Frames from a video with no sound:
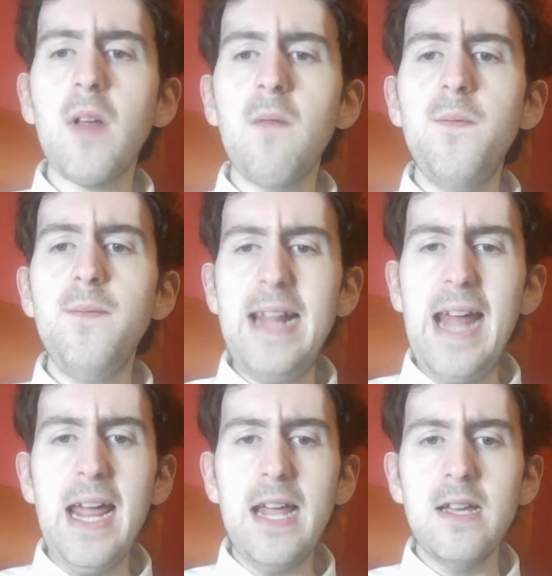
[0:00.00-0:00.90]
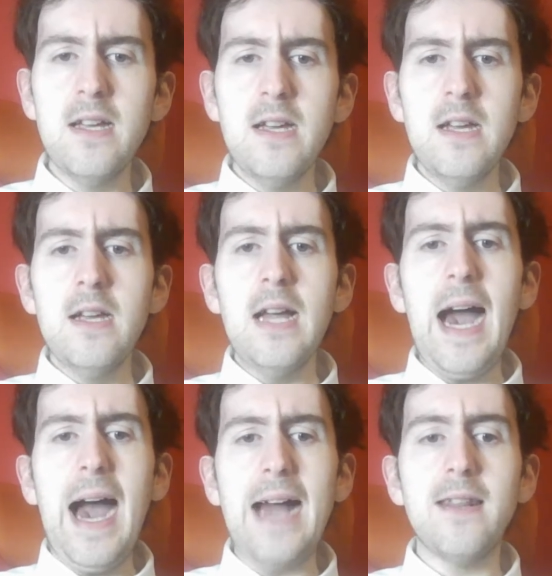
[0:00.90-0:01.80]
Finnick,
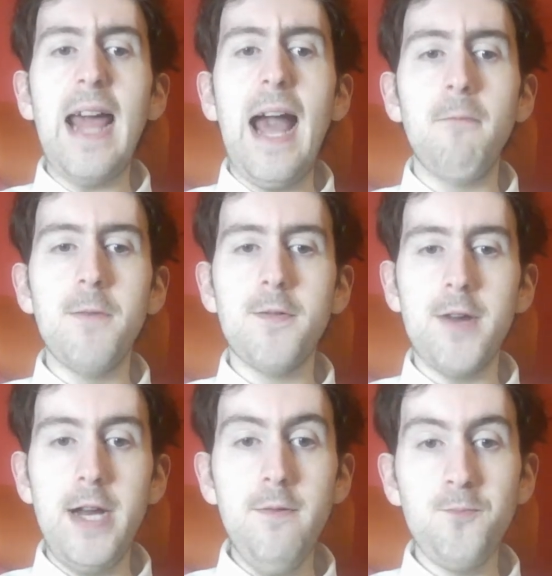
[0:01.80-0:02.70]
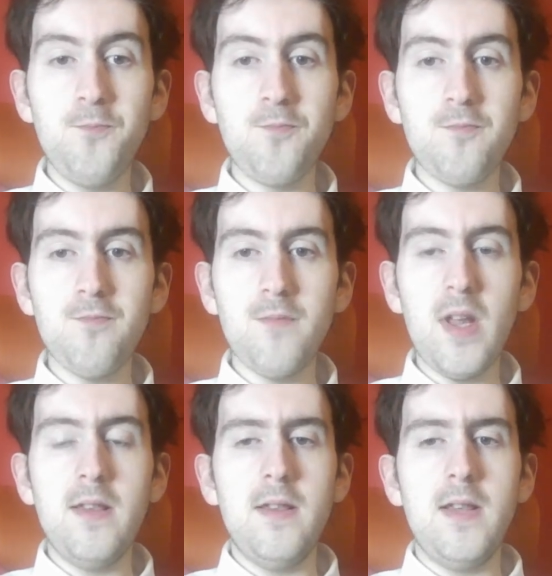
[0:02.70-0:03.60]
and the camera crew.
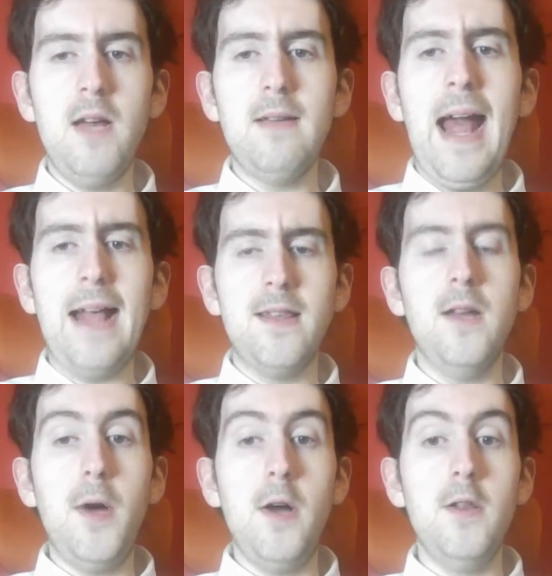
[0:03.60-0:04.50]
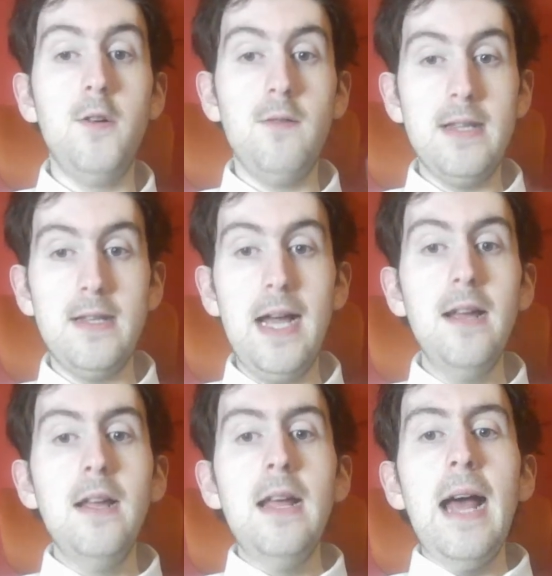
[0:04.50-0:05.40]
So Castor, Apollo, Cressida.
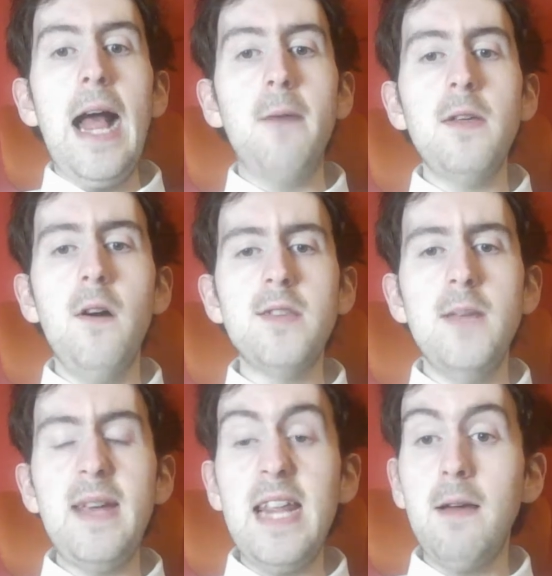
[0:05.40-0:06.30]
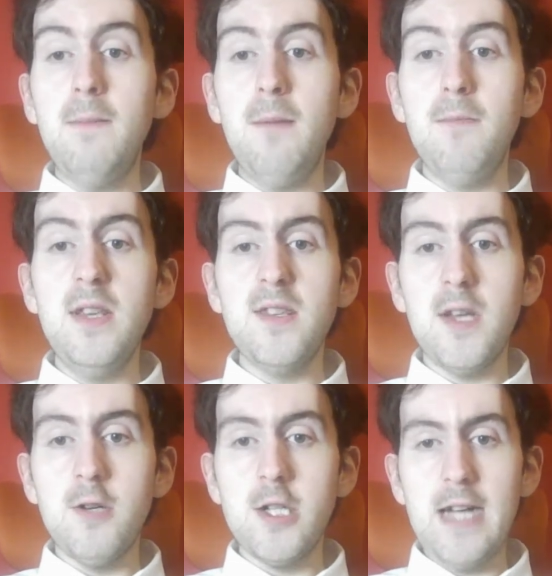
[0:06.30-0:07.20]
And we also meet the other members.
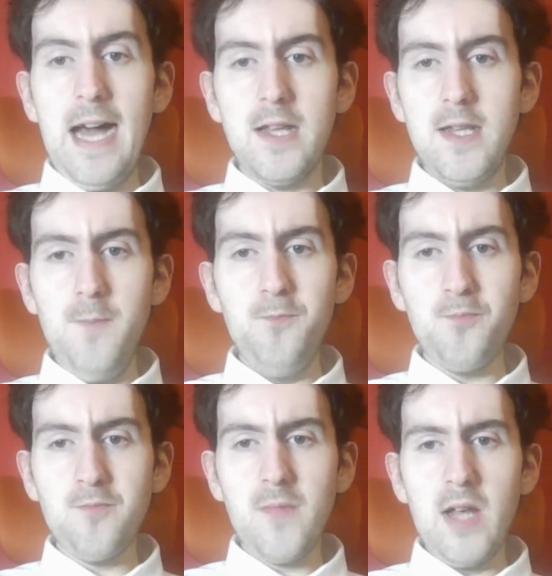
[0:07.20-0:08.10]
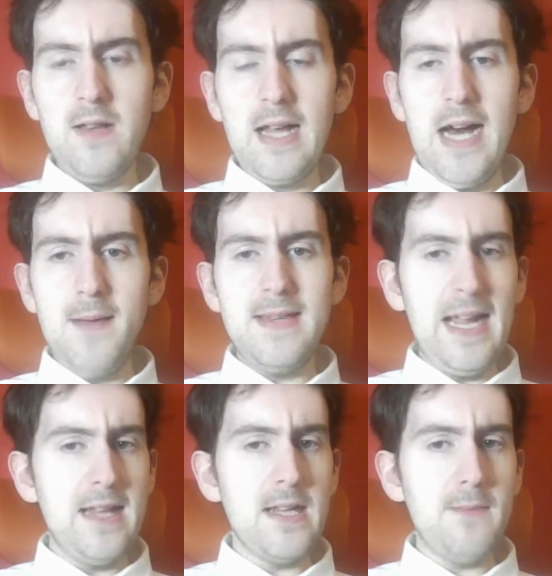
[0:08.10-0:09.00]
So Jackson, who's kind of
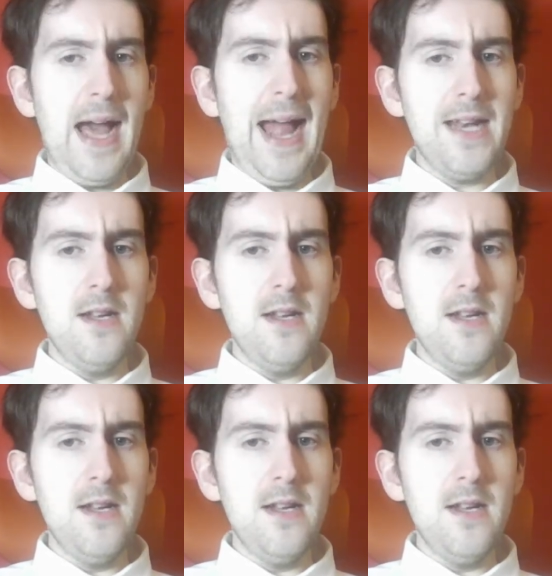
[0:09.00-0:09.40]
second in command,